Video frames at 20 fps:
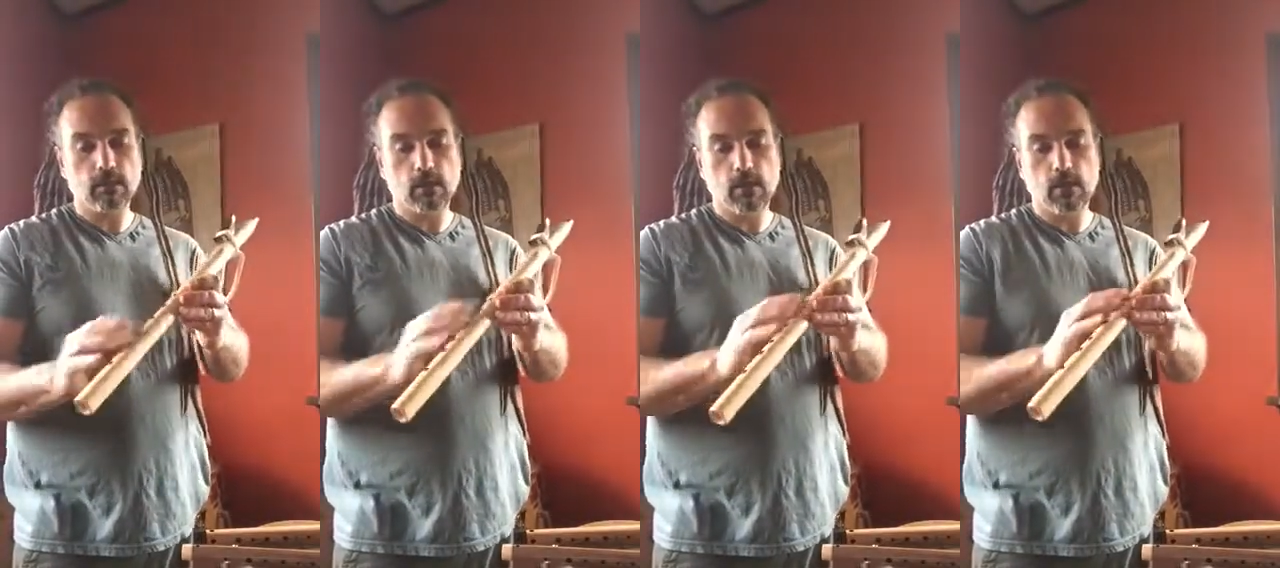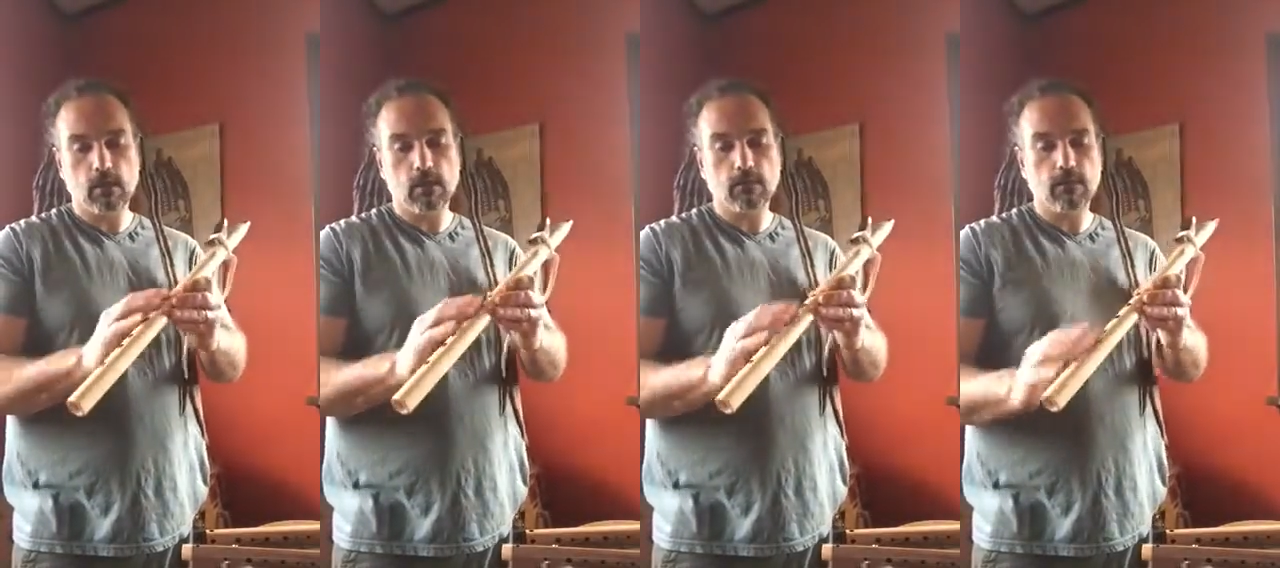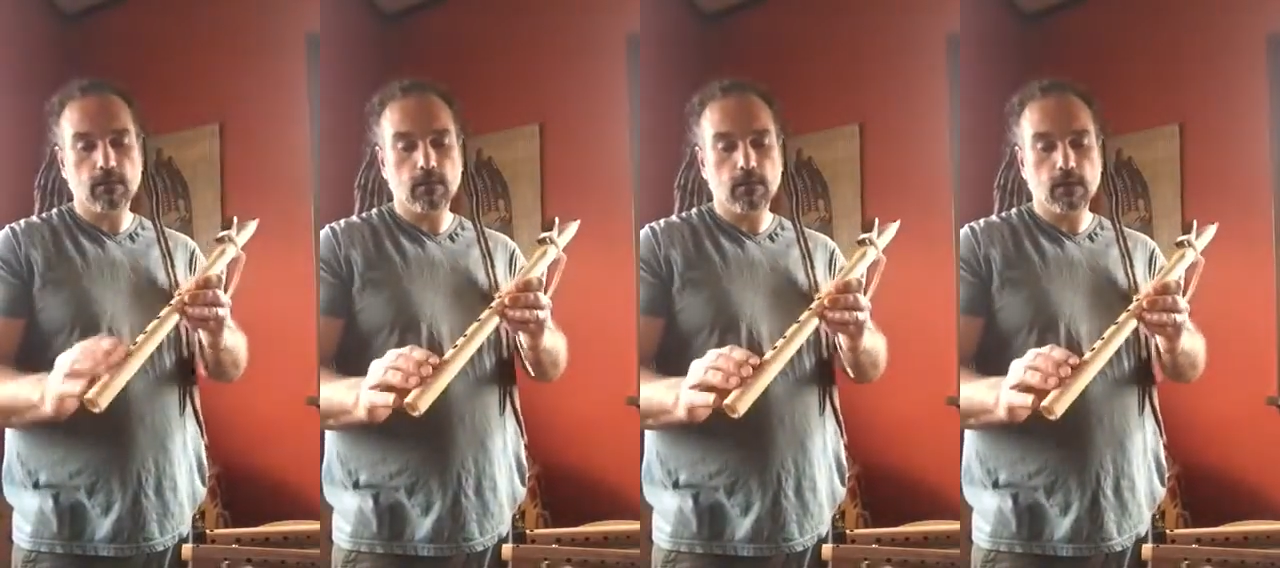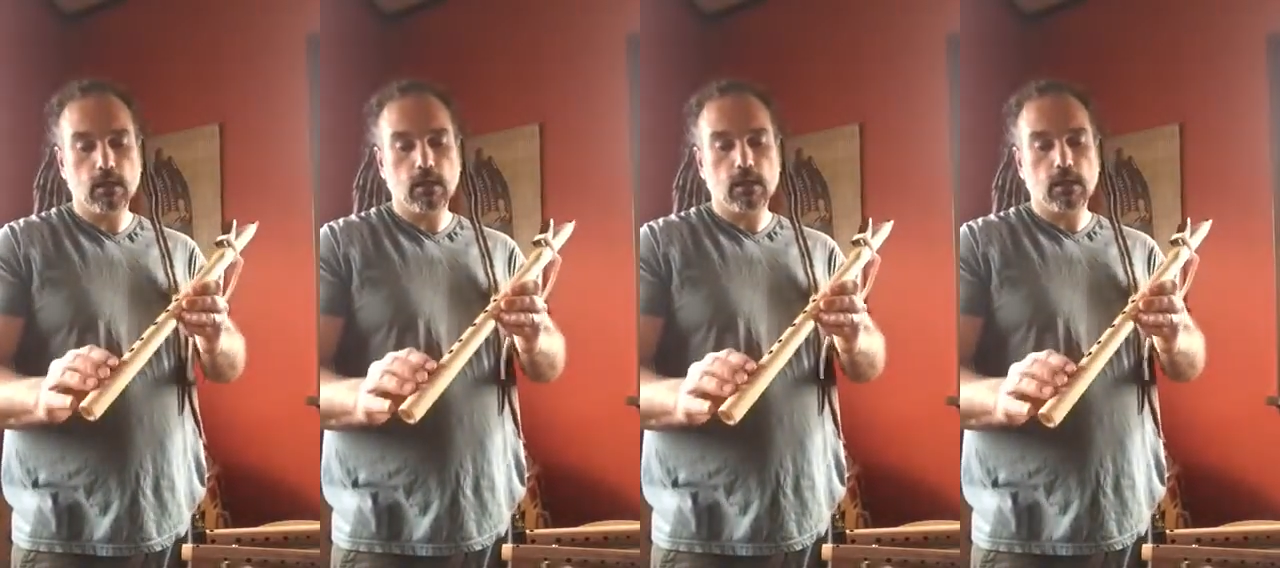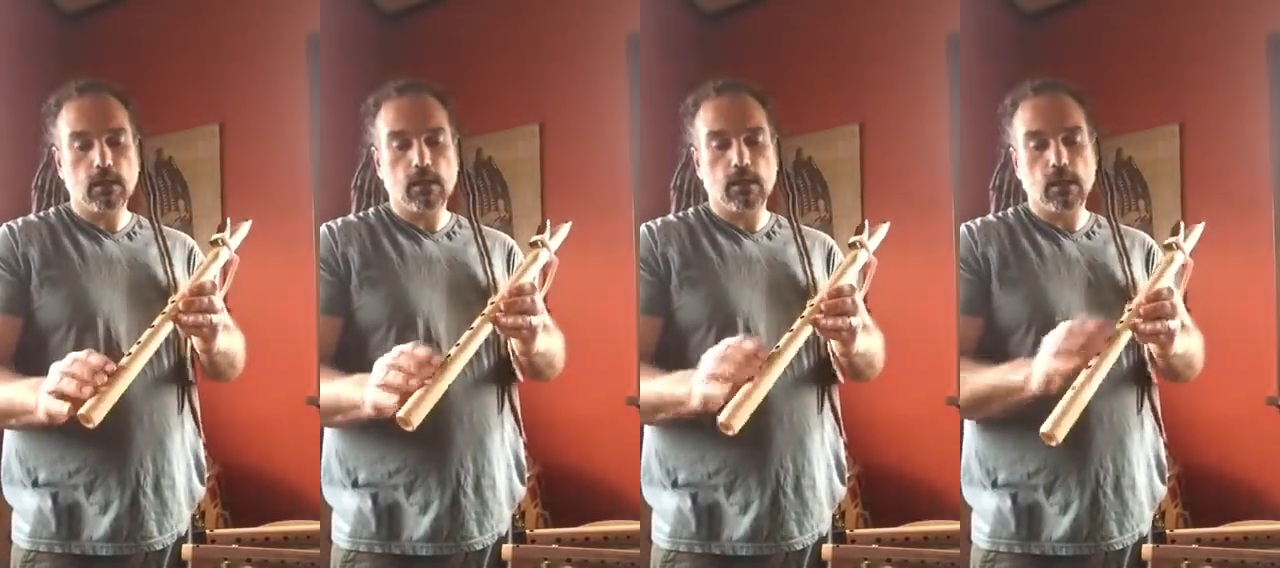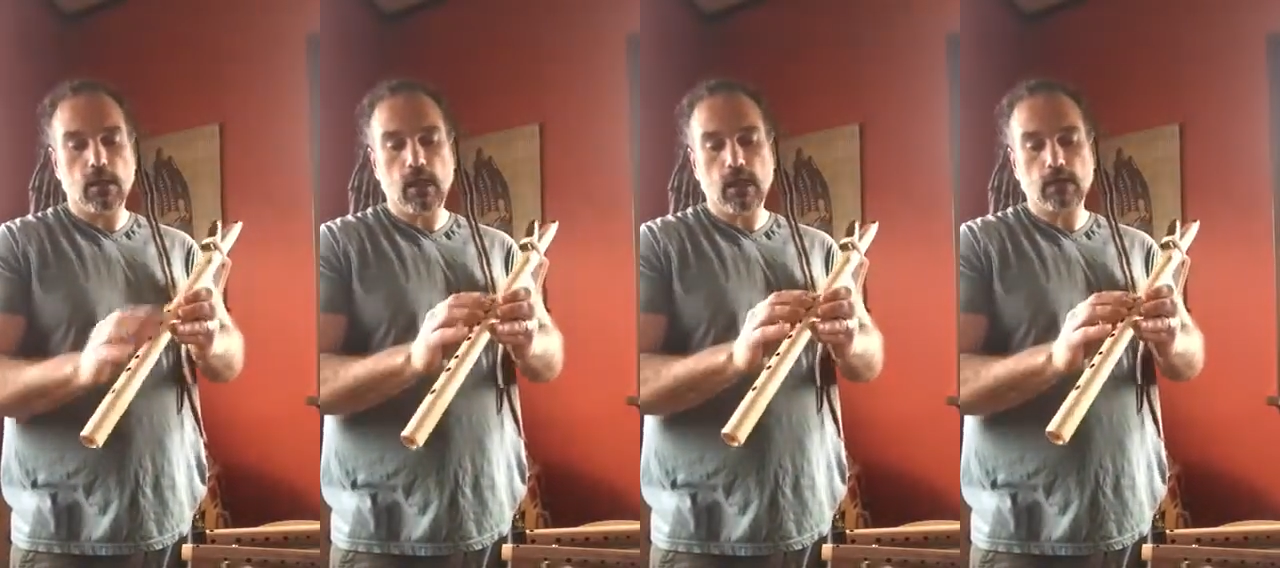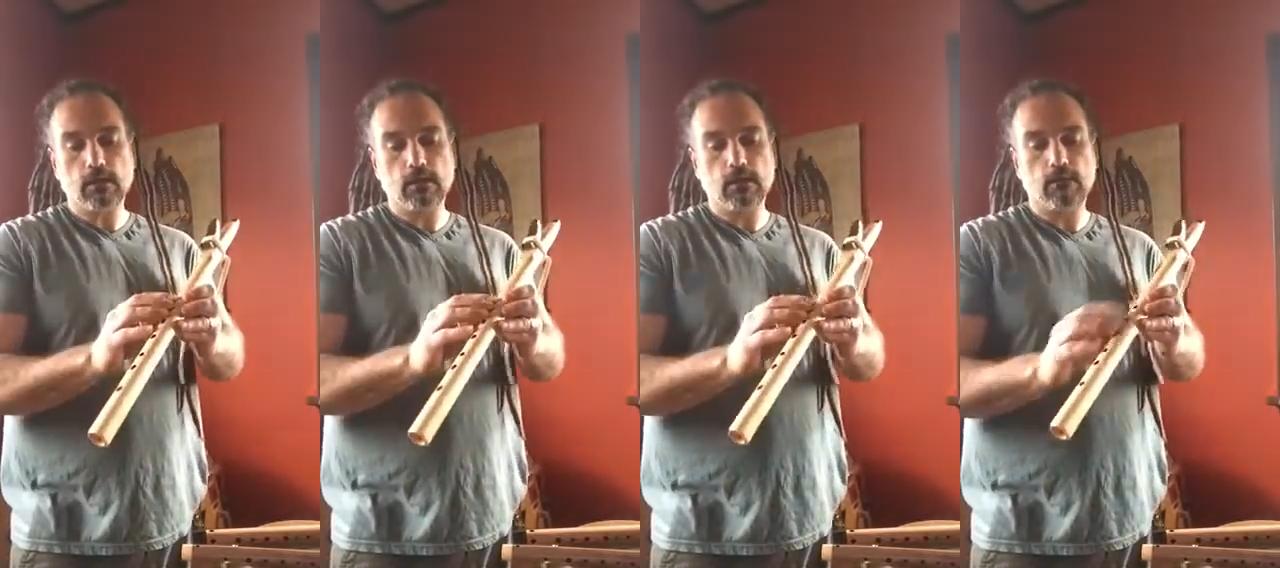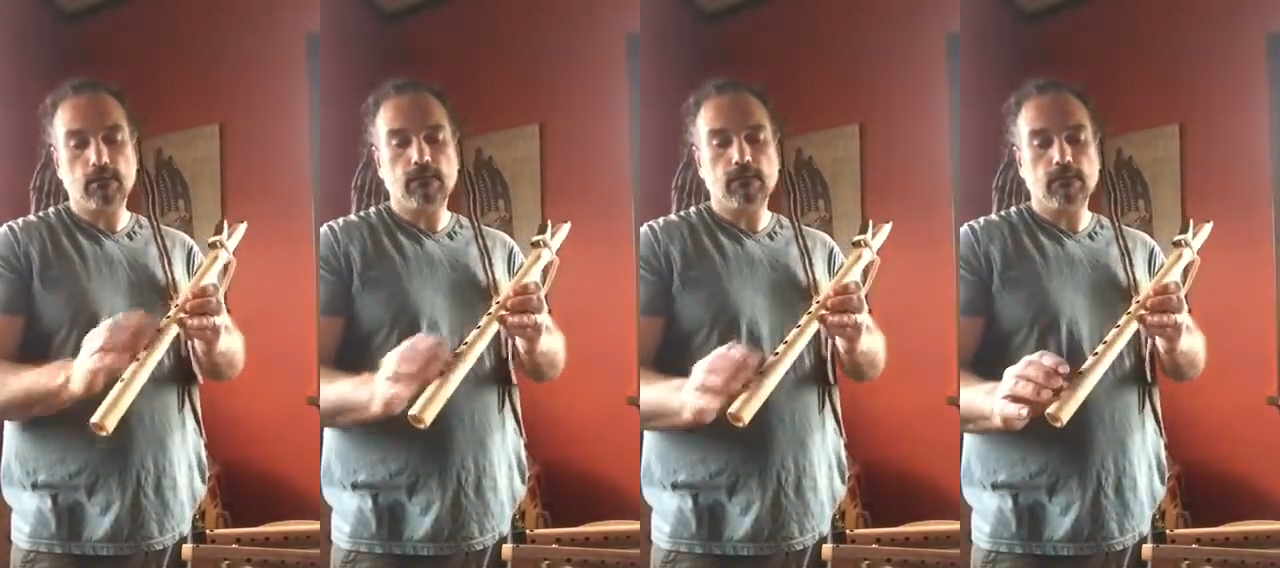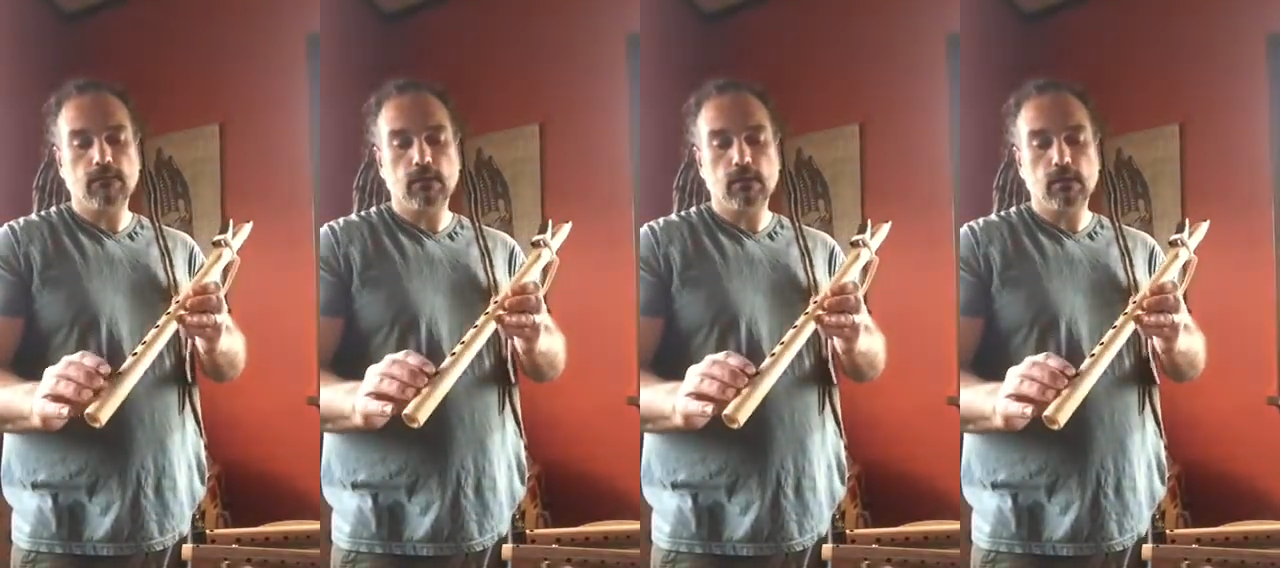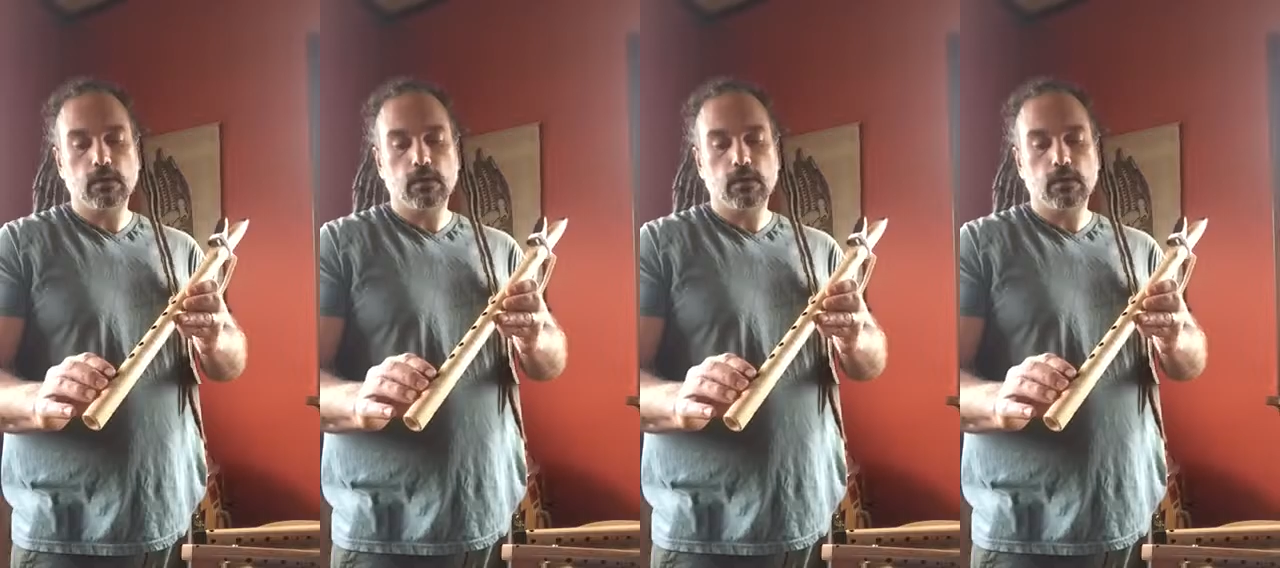of an octave